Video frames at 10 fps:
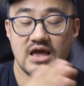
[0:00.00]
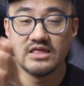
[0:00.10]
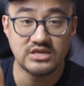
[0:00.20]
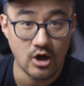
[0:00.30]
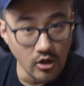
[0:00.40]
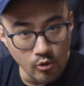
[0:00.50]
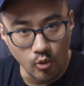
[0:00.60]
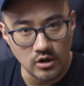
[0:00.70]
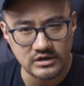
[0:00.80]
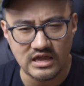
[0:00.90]
And the other
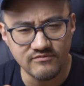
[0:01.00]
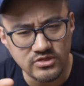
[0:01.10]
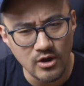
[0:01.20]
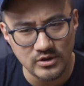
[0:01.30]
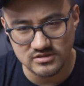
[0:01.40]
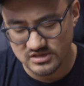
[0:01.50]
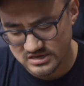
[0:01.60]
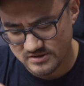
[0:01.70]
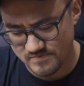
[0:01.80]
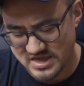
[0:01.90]
one, even though
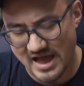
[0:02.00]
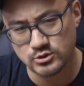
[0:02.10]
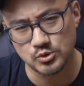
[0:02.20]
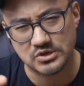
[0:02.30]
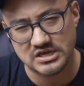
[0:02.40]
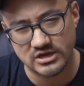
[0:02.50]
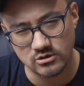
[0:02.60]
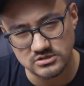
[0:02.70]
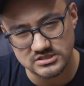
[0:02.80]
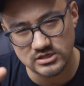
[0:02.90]
the actual
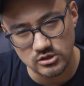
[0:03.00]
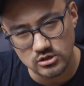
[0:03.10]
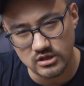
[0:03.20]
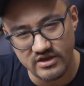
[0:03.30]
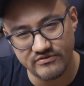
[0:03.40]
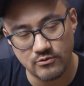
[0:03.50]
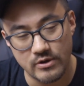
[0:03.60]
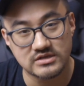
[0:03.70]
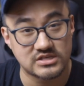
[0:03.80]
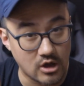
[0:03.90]
gear doesn't look like
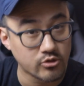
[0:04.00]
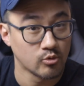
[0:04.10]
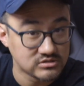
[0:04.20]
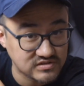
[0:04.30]
V-Rex, the other one is